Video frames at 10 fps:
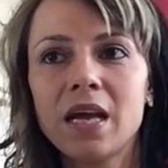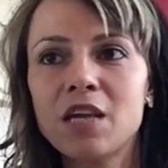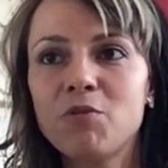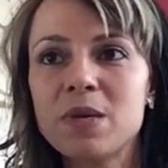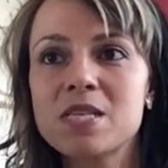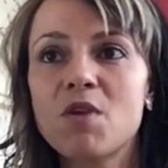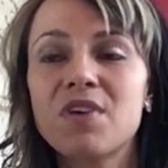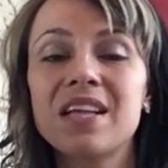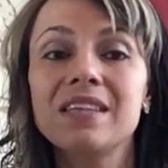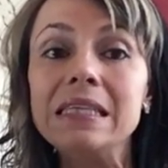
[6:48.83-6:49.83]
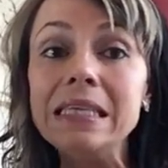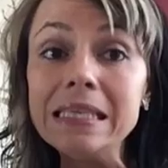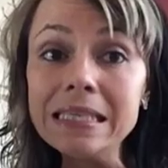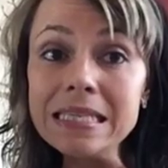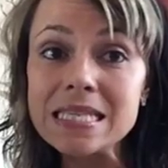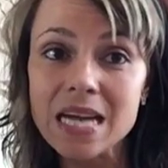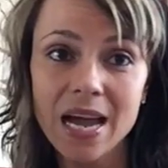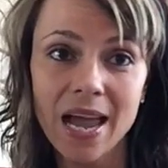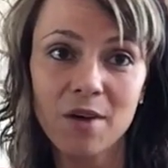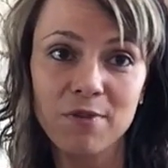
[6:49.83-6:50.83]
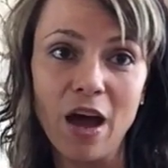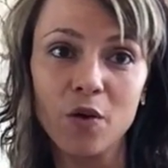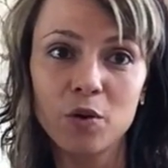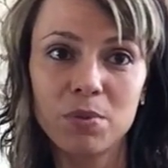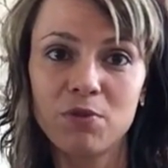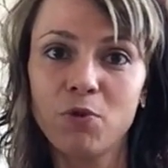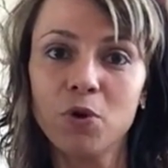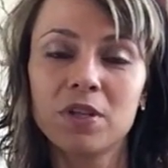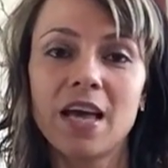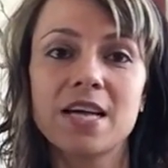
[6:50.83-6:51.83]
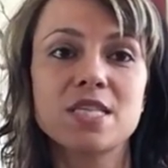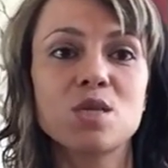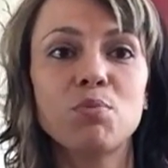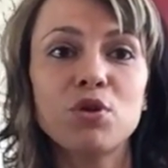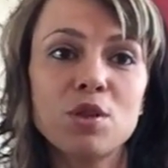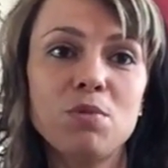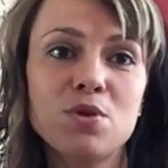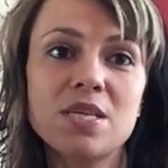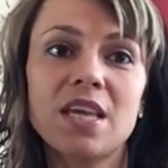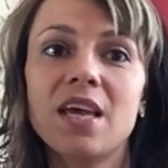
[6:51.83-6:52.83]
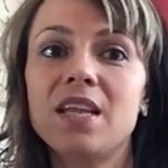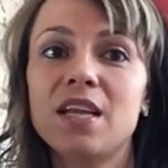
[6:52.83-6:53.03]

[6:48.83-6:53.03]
I give myself at least a half hour before class to put the music in